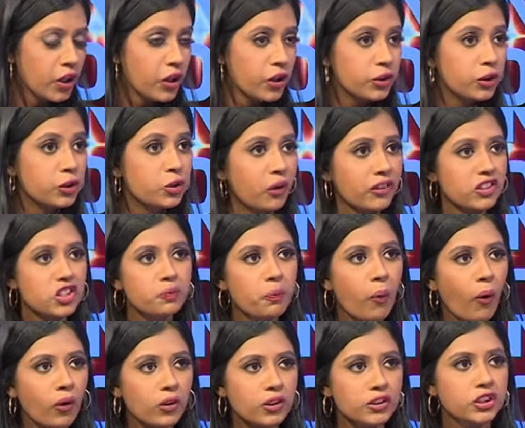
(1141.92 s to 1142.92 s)
to
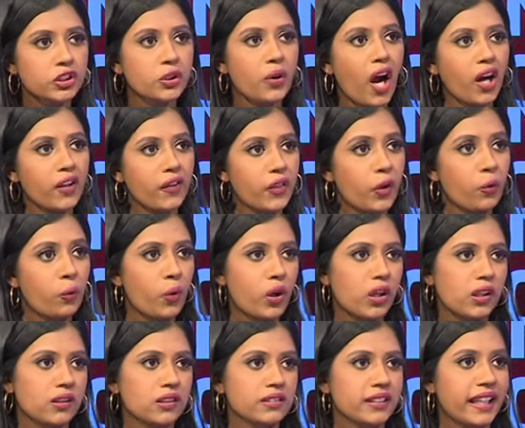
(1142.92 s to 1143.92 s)
transport to another
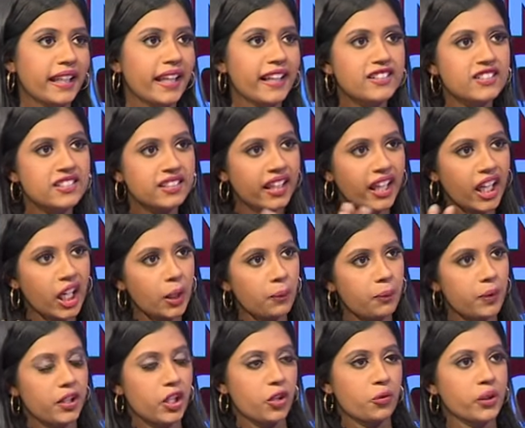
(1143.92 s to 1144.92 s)
world, like escape
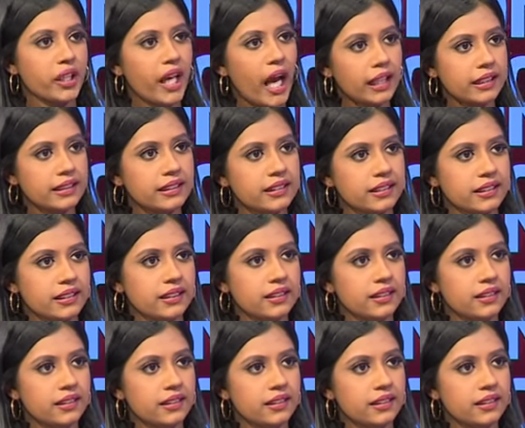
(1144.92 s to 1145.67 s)
the reality.